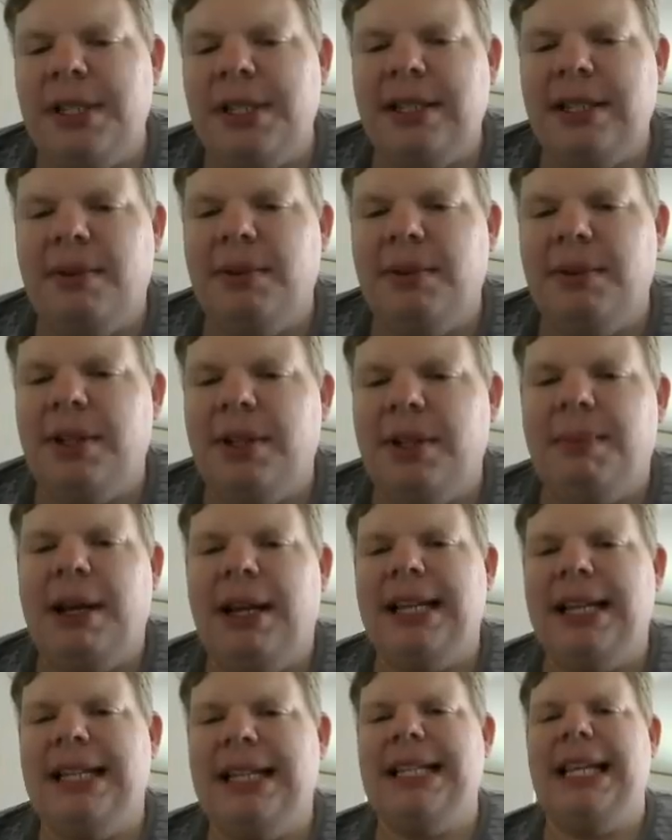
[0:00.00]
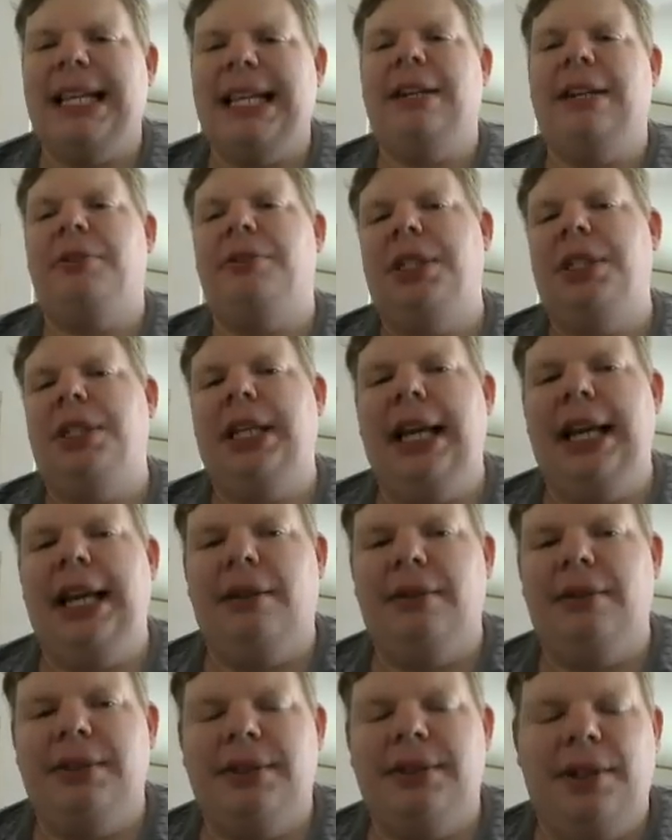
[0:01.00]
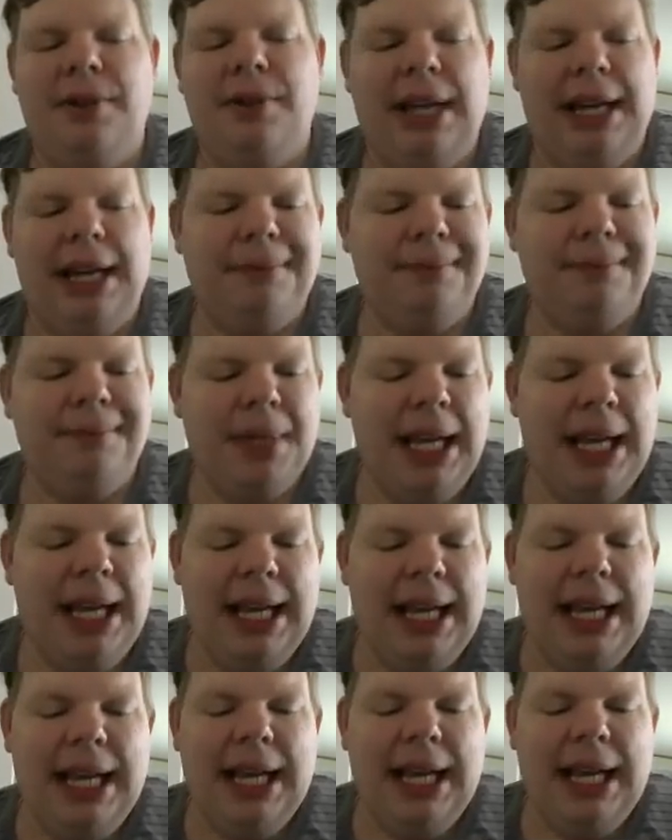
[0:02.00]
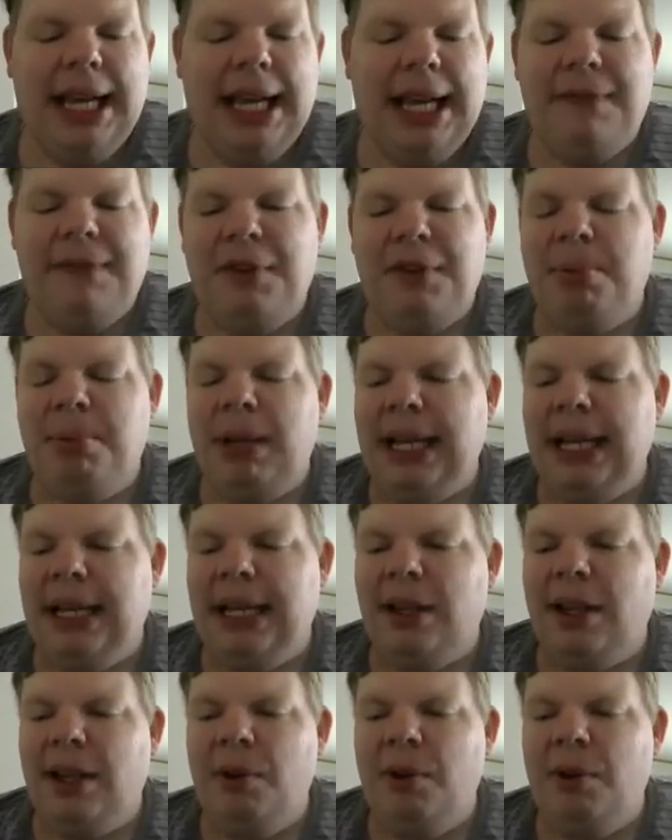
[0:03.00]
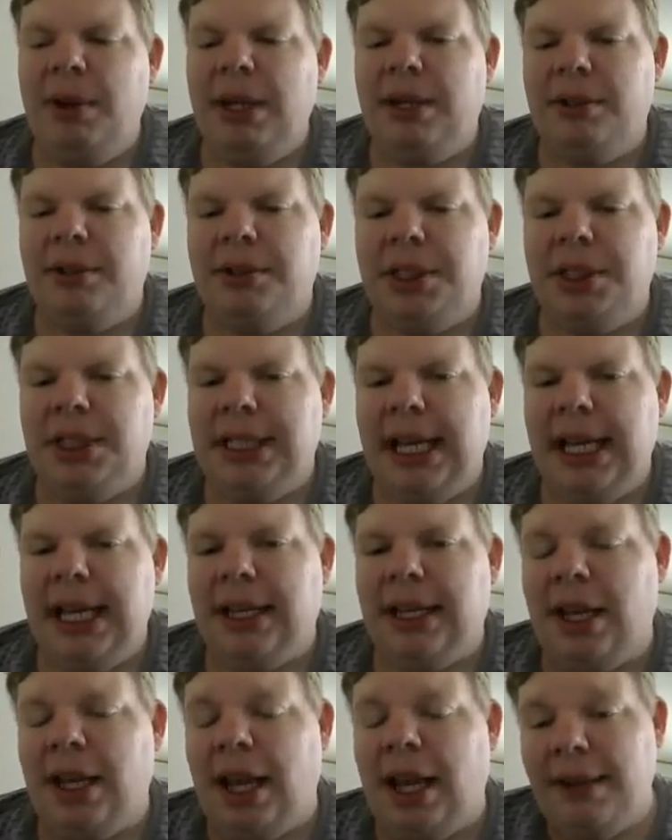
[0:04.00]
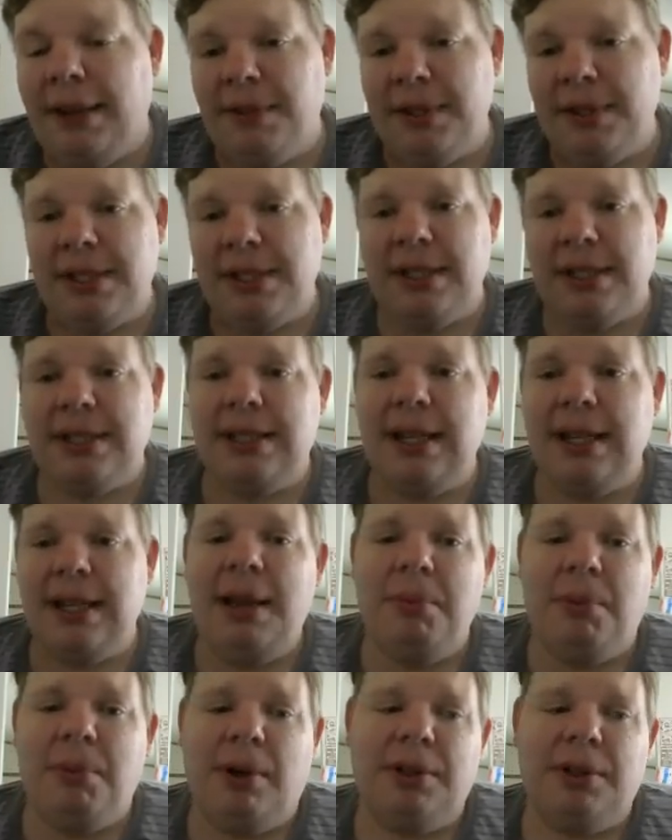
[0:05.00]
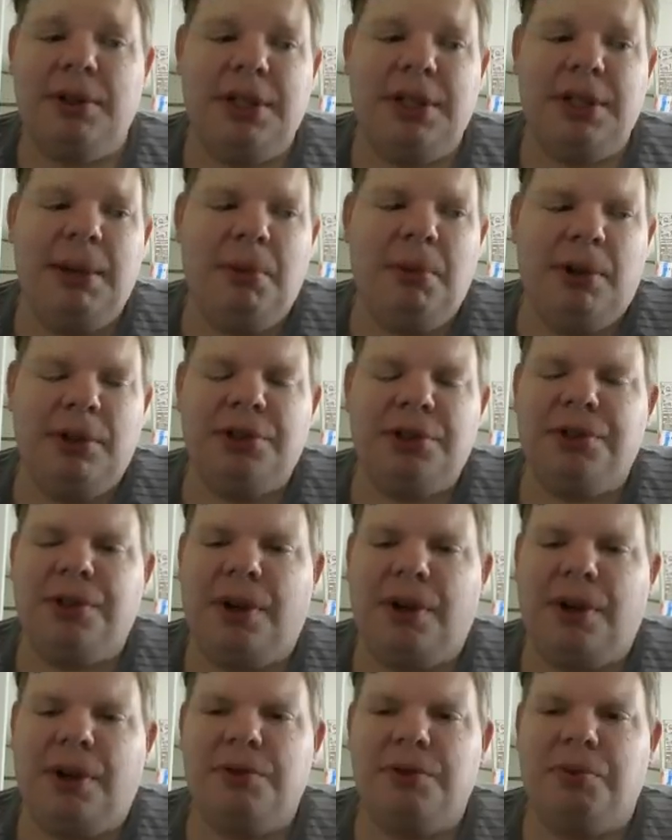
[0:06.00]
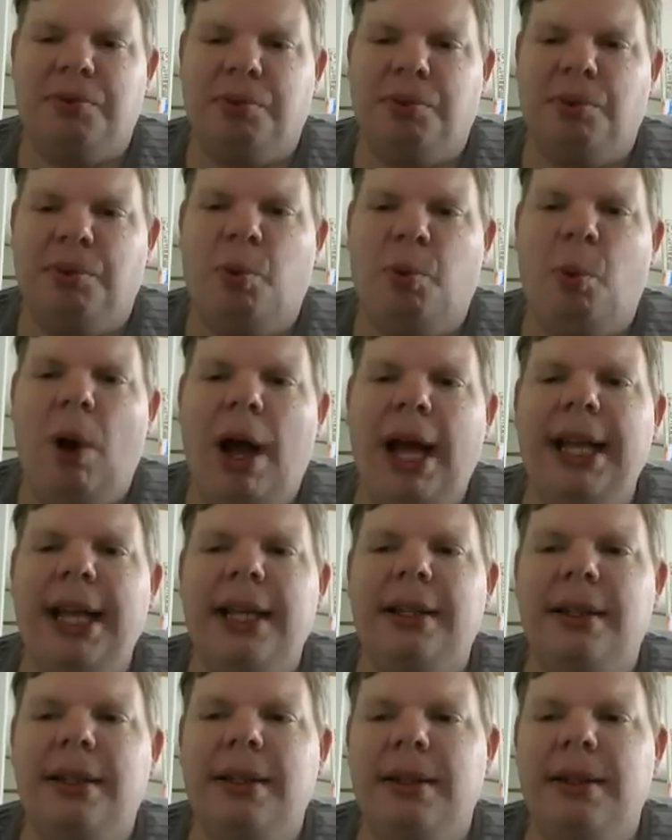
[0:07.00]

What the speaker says: things I want to talk about is energy counts. Okay, if you're playing a low energy deck, like for instance Night March struggles quite